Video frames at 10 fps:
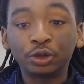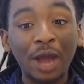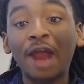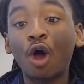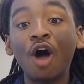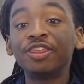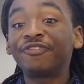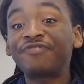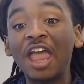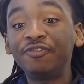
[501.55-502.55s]
You got
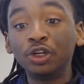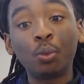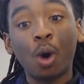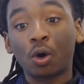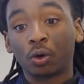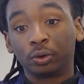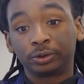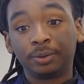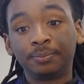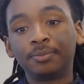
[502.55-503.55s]
all the faith in the
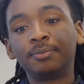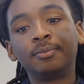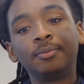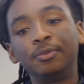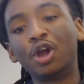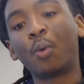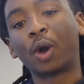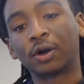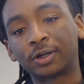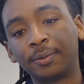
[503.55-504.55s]
world, no
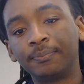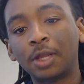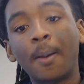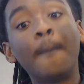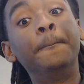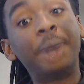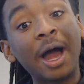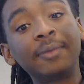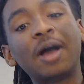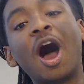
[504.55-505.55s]
work.
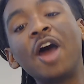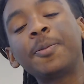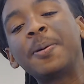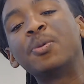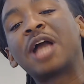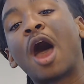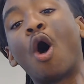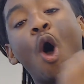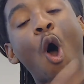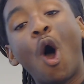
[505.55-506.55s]
But other people
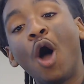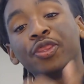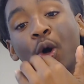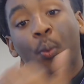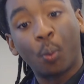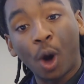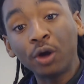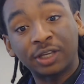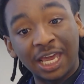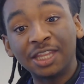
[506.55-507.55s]
got all the
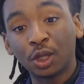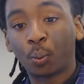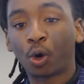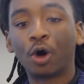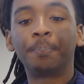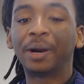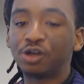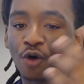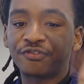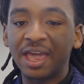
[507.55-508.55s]
work in the world,
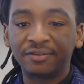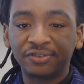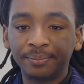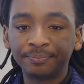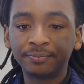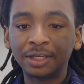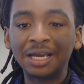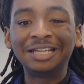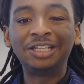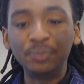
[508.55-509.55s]
but no faith.
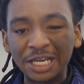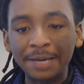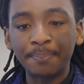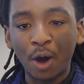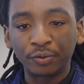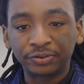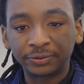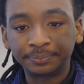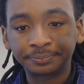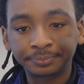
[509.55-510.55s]
You need both.